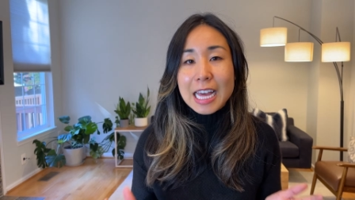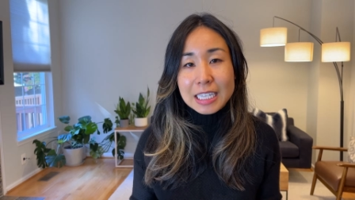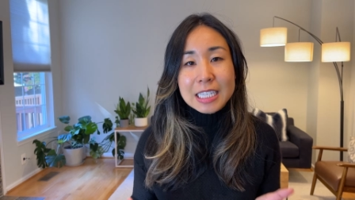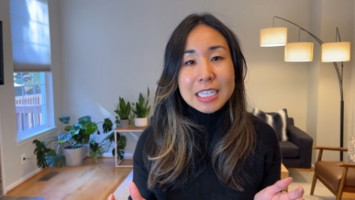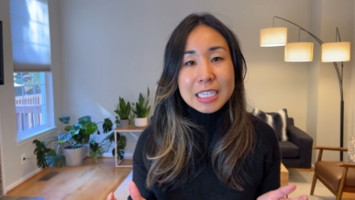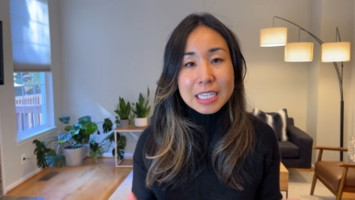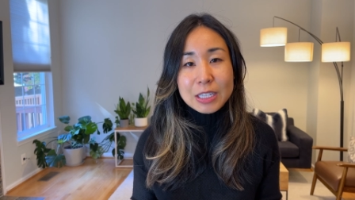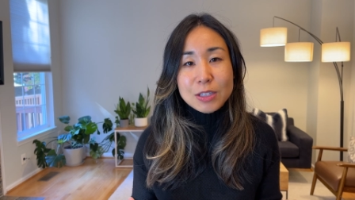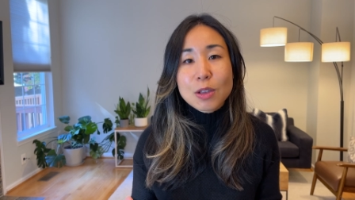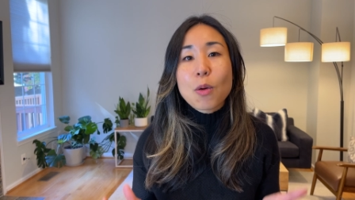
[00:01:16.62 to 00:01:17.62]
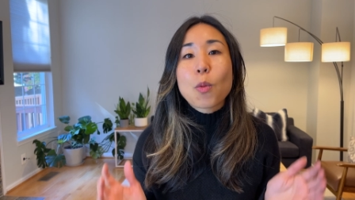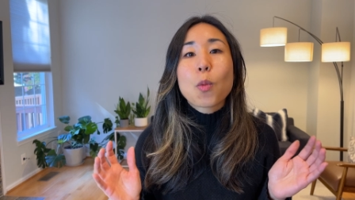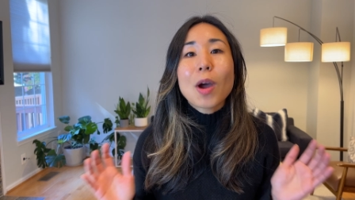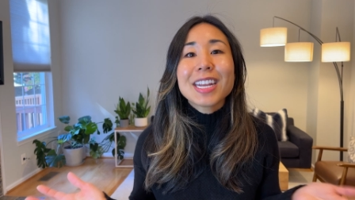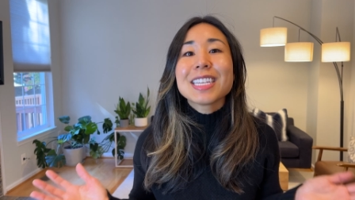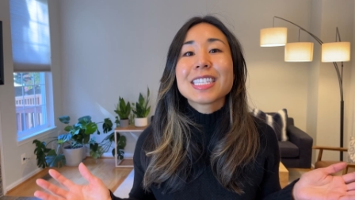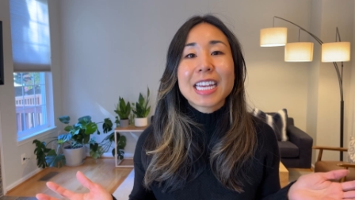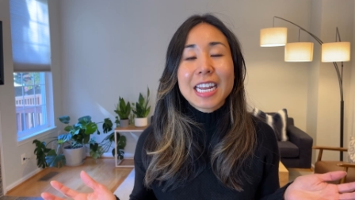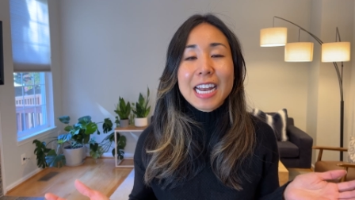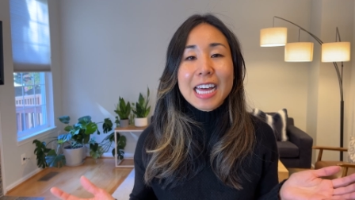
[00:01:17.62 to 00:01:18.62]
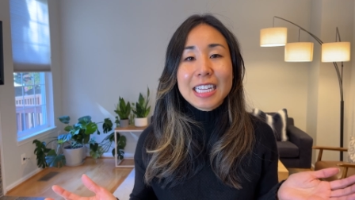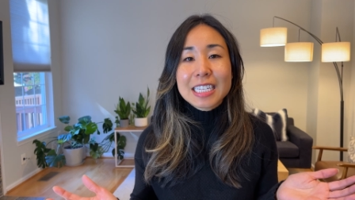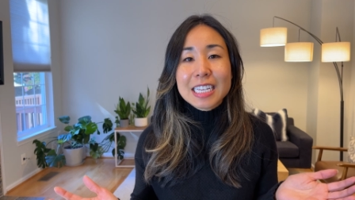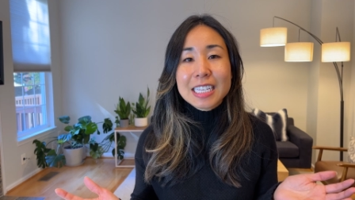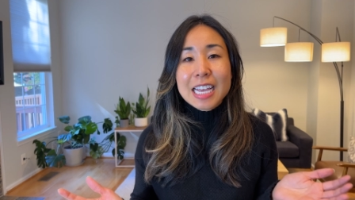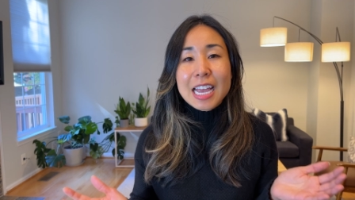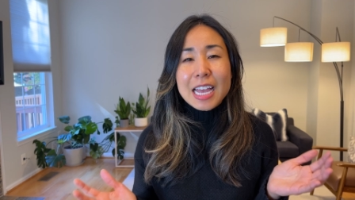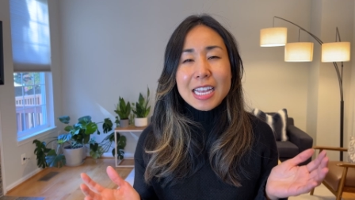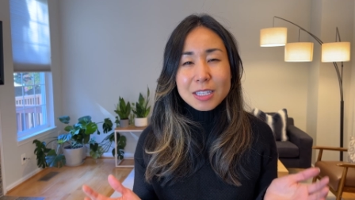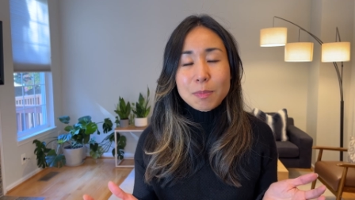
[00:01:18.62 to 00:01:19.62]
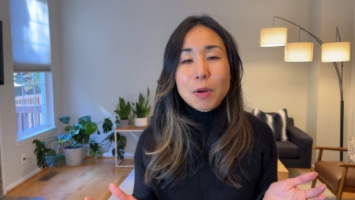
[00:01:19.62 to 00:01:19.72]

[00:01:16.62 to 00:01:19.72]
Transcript: analysis skills. What is data analysis? It's a